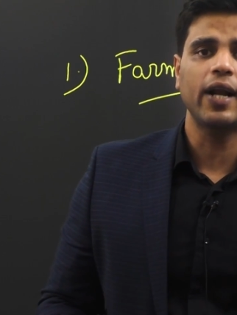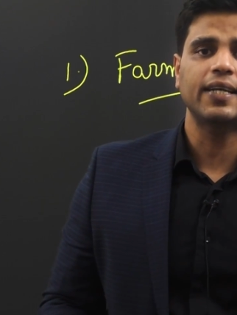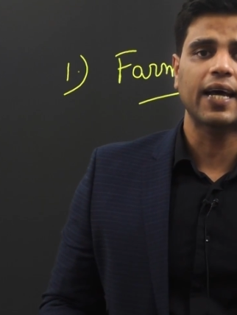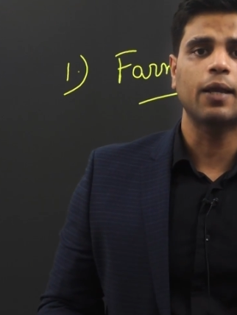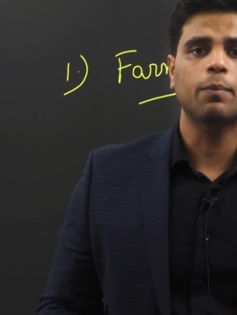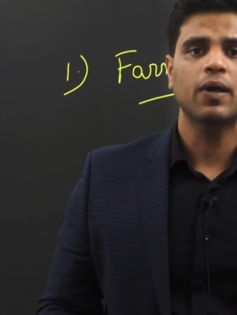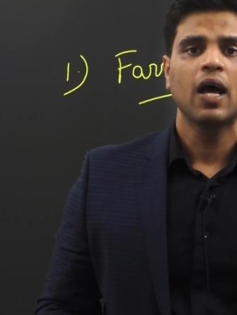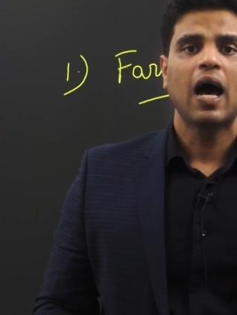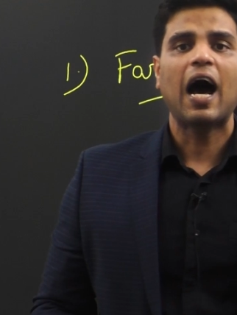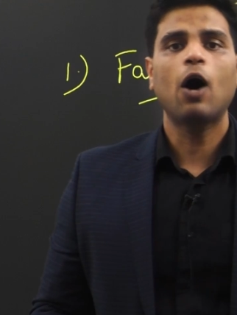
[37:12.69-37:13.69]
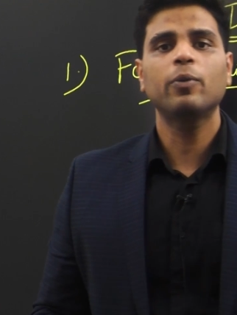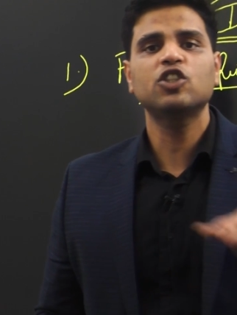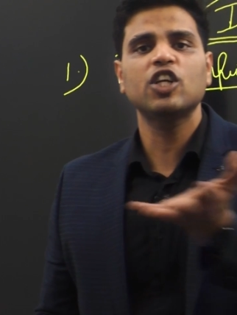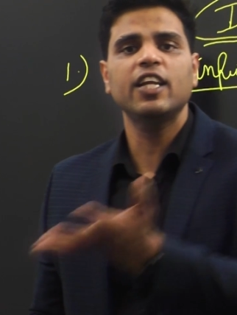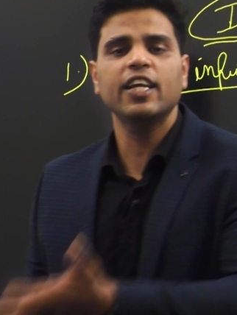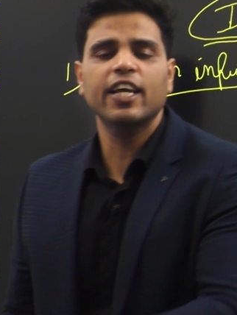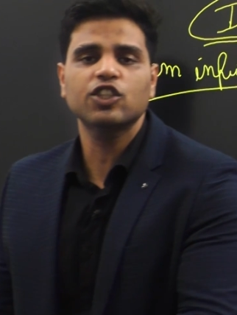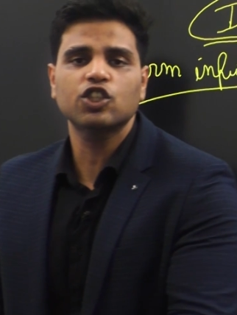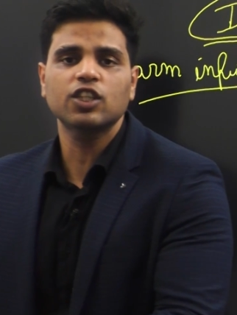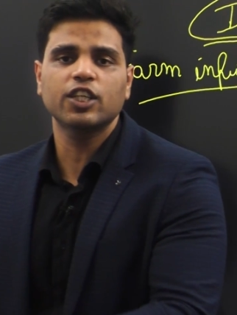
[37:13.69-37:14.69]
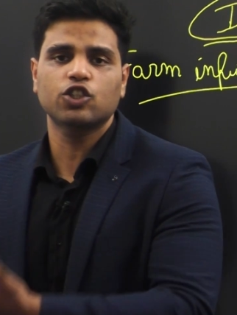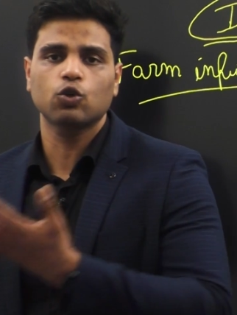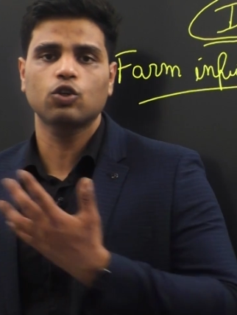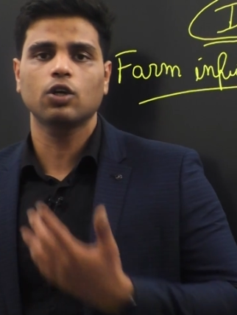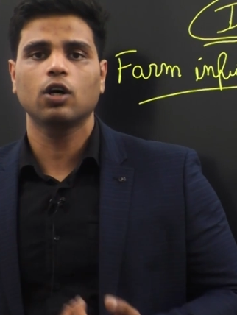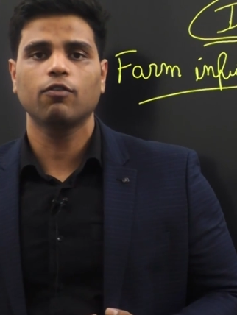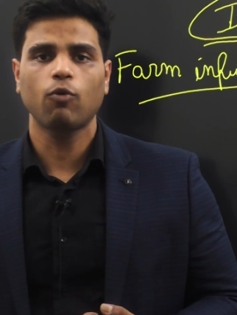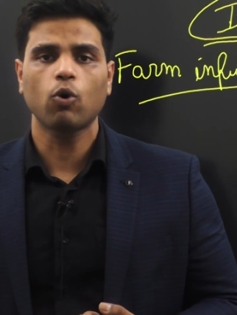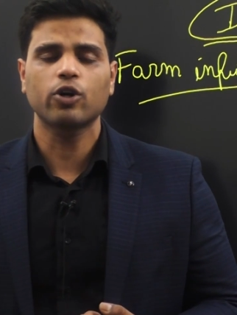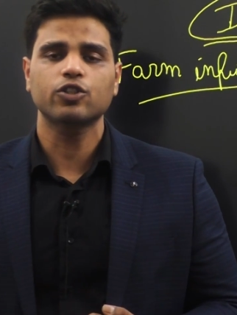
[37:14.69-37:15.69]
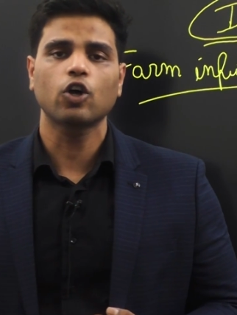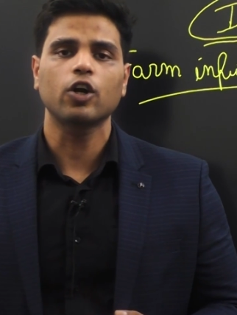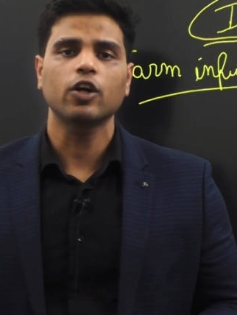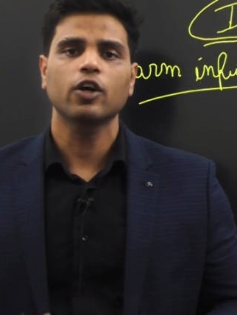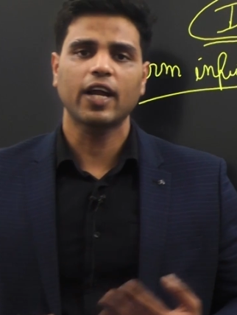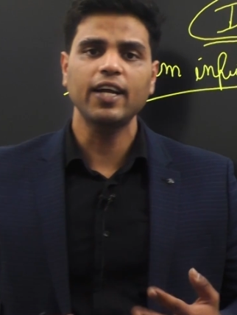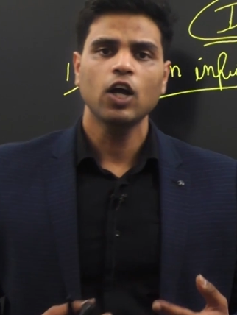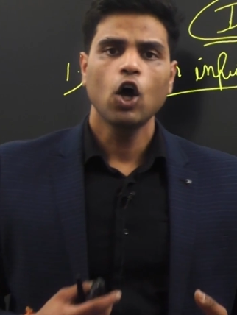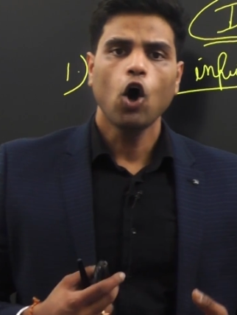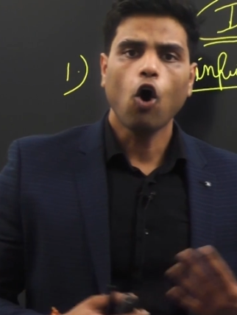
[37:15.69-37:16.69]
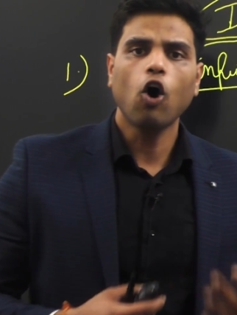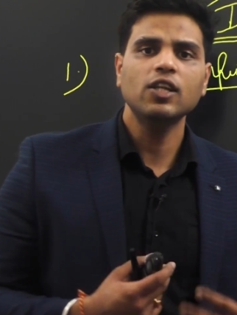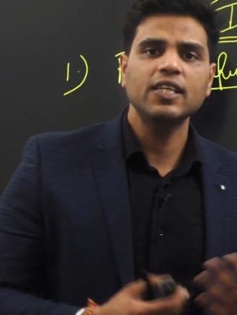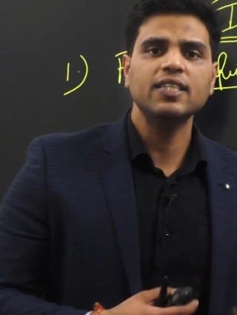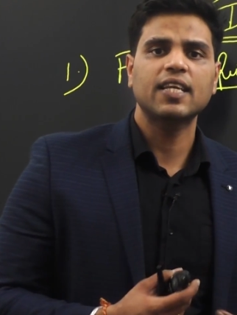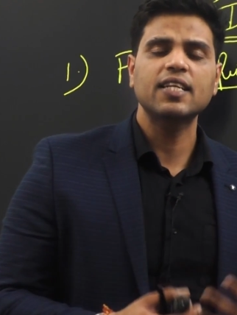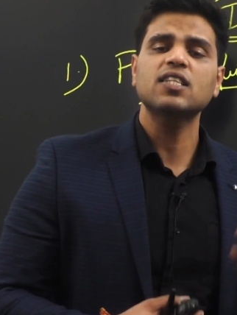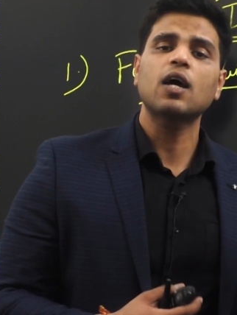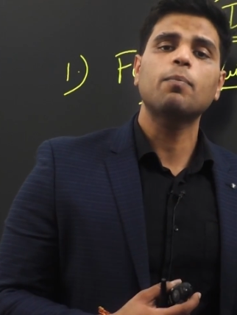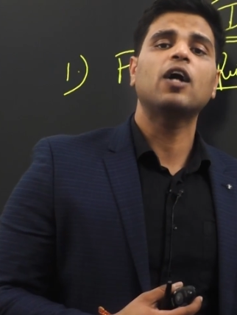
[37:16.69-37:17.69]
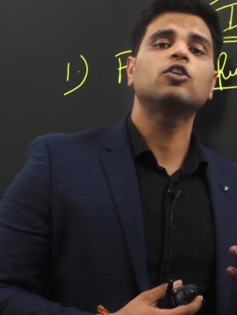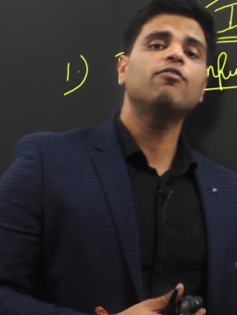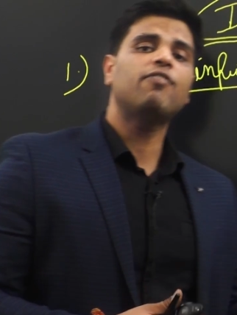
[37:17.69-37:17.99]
type, how much irrigation they should focus on, right? All these things are part of